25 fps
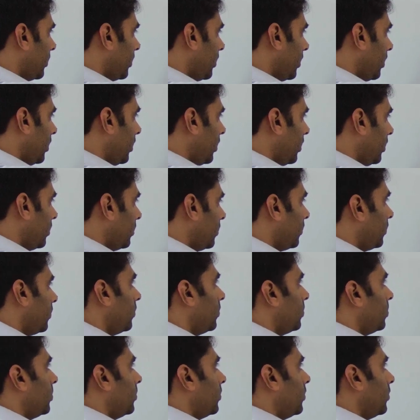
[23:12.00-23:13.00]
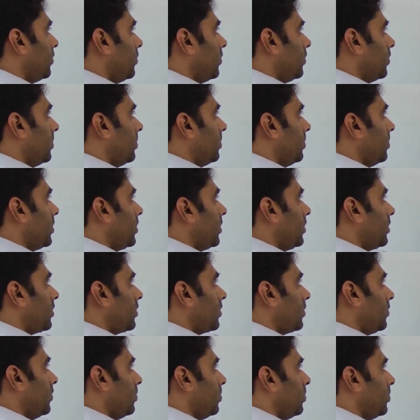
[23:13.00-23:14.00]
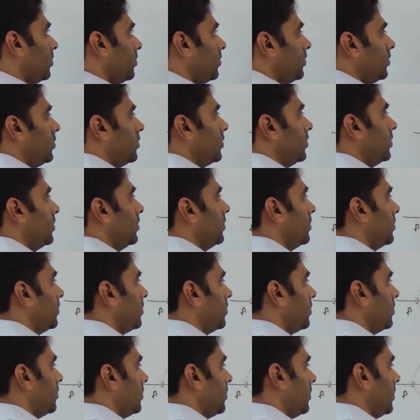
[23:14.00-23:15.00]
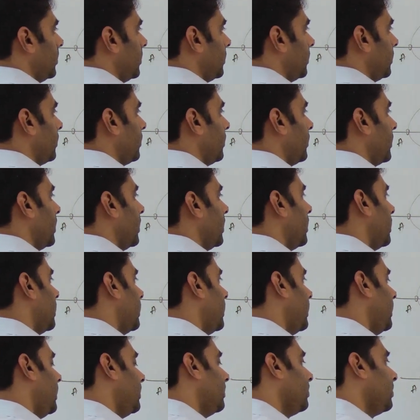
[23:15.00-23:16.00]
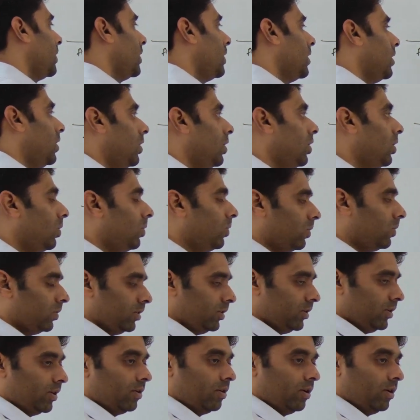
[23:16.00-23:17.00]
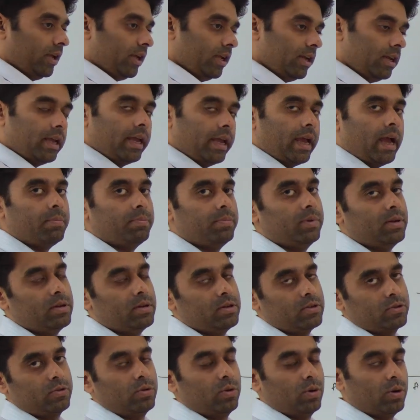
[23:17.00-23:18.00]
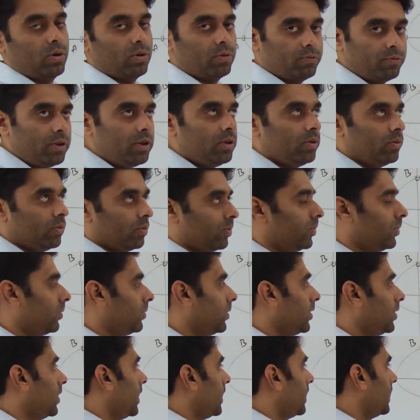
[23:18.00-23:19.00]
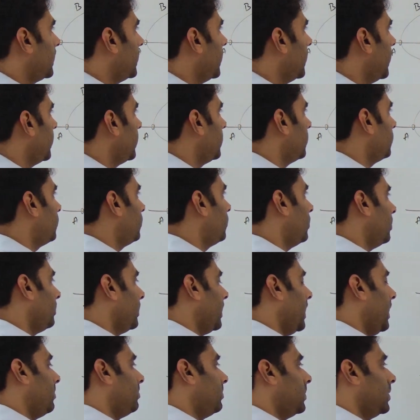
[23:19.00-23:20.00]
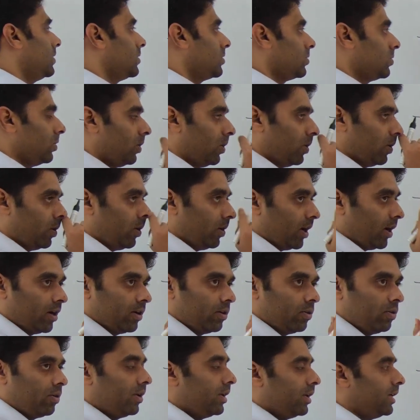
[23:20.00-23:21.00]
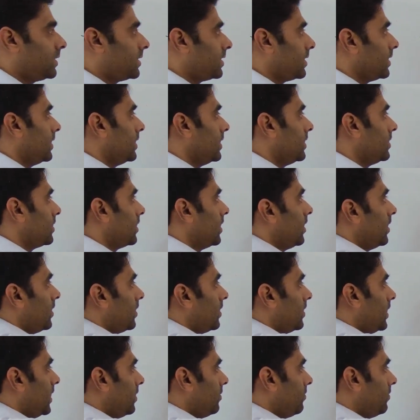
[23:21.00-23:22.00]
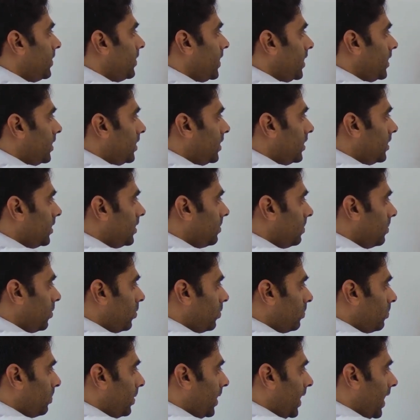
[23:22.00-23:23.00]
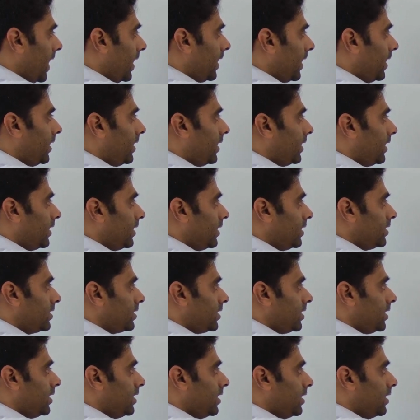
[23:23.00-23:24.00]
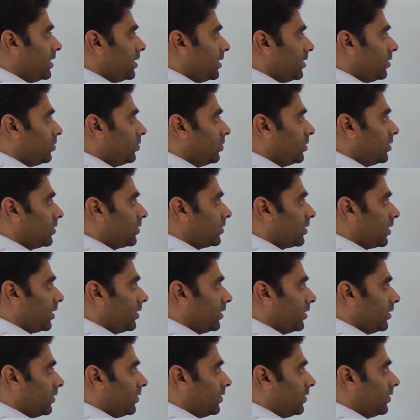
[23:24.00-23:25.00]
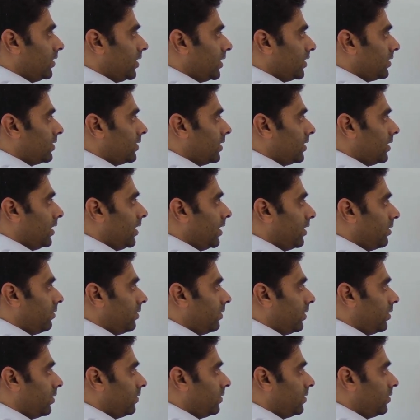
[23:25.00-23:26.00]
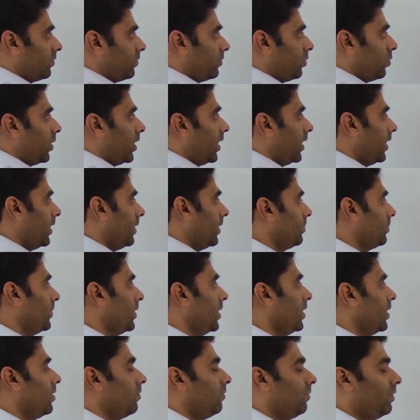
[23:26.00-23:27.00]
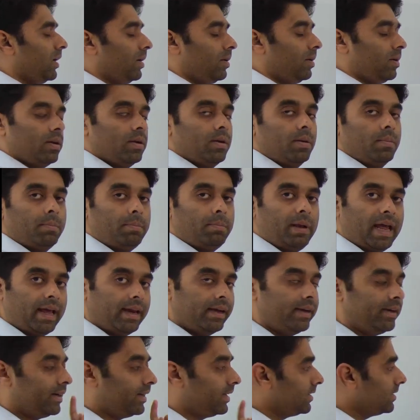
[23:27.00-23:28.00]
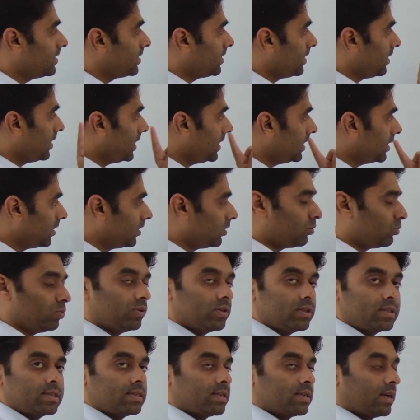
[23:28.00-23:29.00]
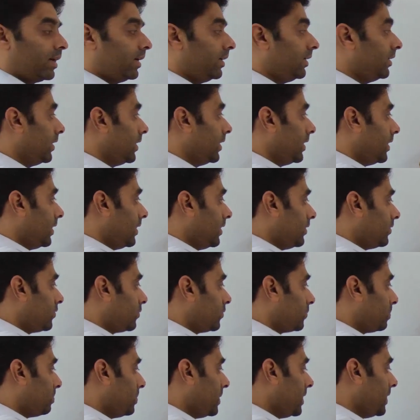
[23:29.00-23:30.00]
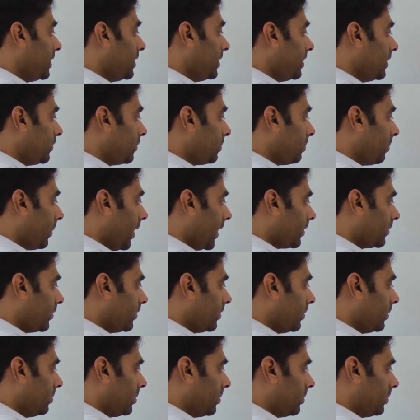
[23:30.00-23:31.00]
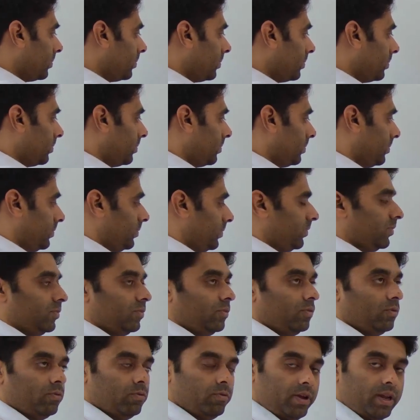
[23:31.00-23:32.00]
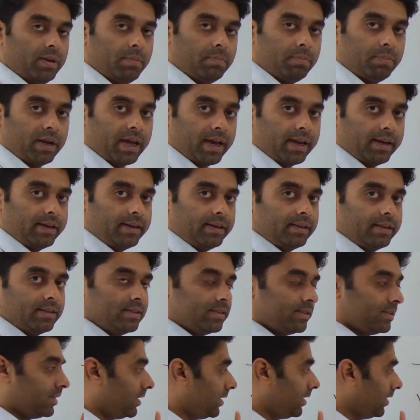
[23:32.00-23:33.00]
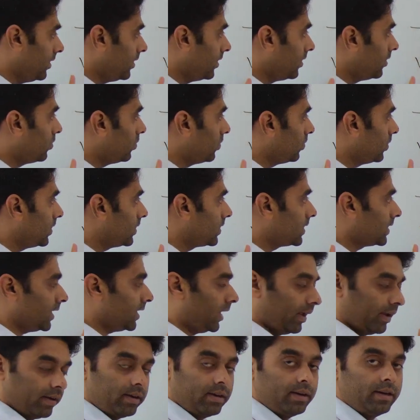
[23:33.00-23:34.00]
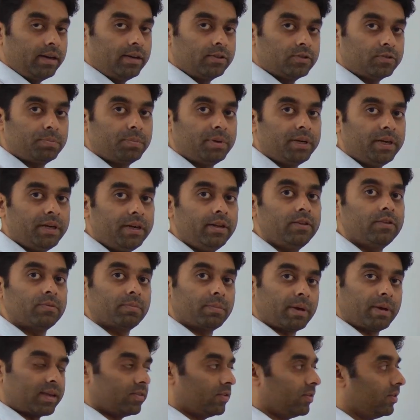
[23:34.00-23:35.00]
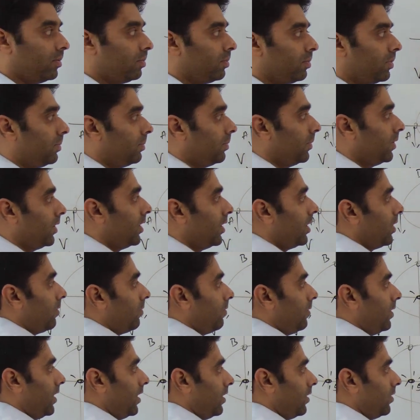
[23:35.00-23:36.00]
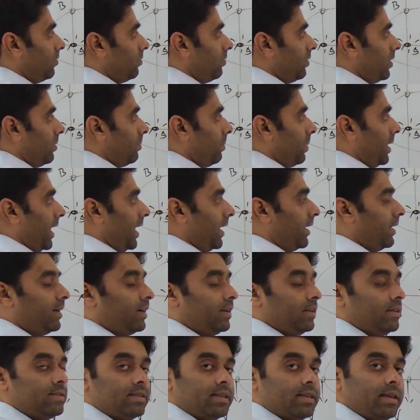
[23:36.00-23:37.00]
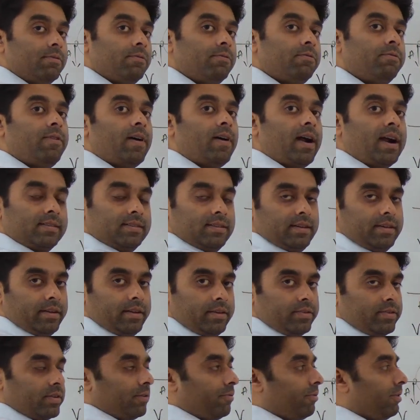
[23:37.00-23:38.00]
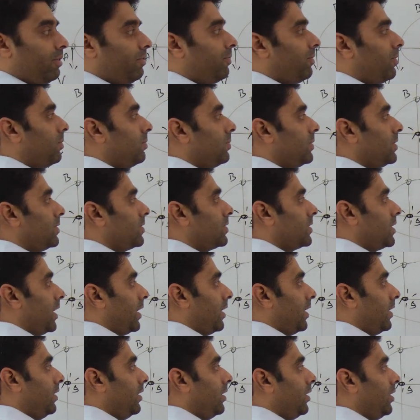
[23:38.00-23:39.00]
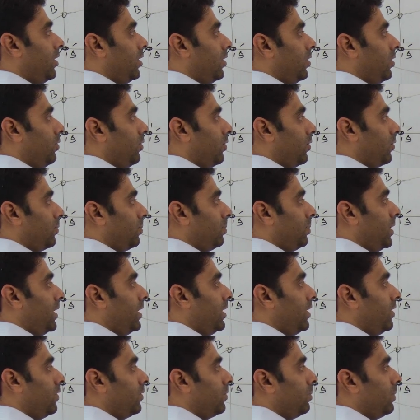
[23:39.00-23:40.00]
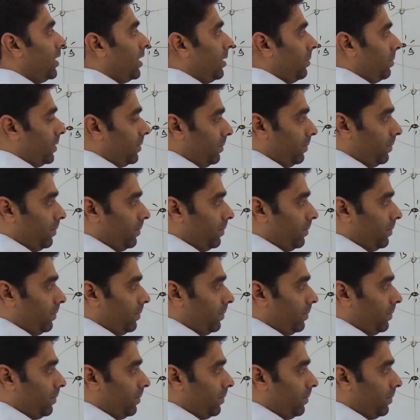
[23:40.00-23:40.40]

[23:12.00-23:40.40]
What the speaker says: A, this is position B, this is position C, right? Now, in Kepler's law, we know that from Kepler's law, our knowledge says that when the planet is near to the Sun, this is our Sun at one of the foci, when planet is near to the Sun, its speed is maximum. When planet is near to the Sun, its speed is maximum, whereas when planet is farthest away from the Sun, your speed is minimum.